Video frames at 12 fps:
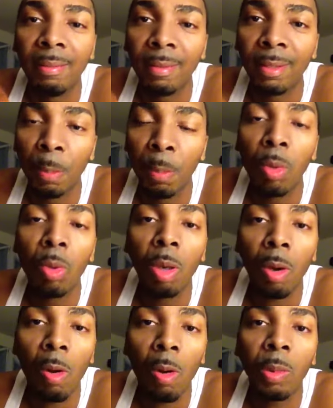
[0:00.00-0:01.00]
The board
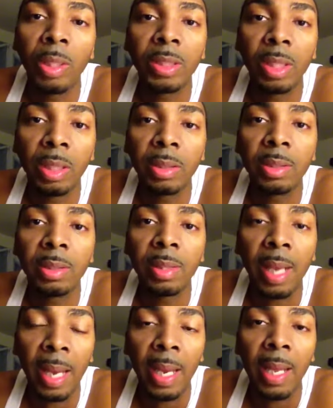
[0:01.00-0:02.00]
always looks
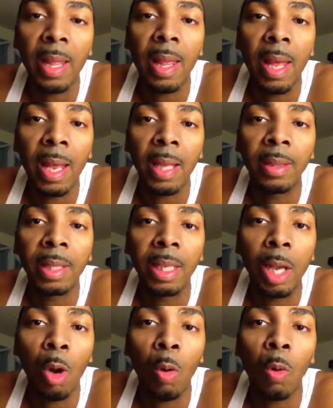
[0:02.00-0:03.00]
at the
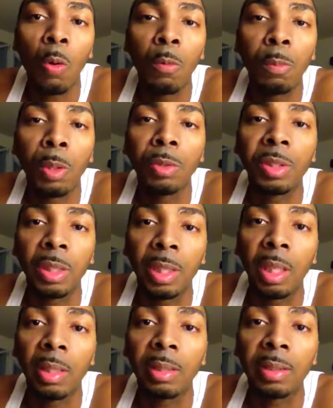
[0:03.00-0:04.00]
whole person
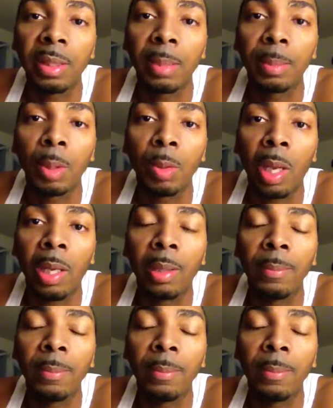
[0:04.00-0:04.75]
concept, okay?